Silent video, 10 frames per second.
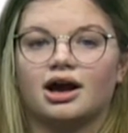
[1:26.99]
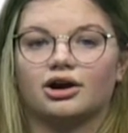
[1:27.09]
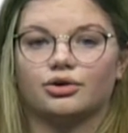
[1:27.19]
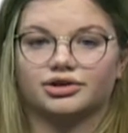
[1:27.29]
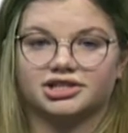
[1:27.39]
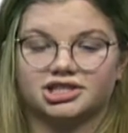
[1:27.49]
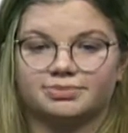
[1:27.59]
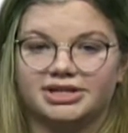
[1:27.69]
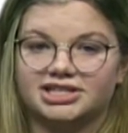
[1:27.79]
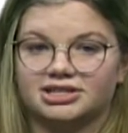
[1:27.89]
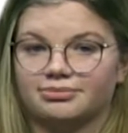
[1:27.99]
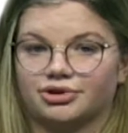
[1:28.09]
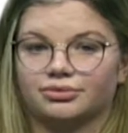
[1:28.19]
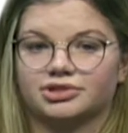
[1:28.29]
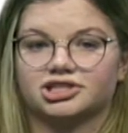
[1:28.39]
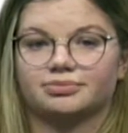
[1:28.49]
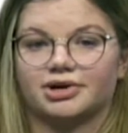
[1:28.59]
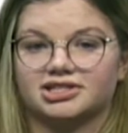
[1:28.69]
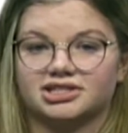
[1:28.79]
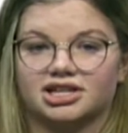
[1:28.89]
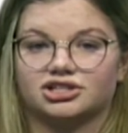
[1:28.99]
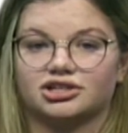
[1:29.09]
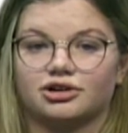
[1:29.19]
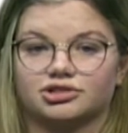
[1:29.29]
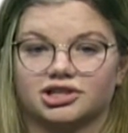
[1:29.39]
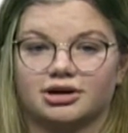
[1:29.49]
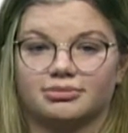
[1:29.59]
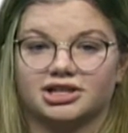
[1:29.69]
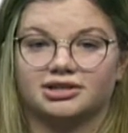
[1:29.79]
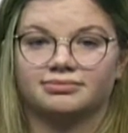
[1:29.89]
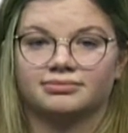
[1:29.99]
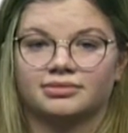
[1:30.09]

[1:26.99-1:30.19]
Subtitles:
According to Speak Simple, which is a presentation coaching company,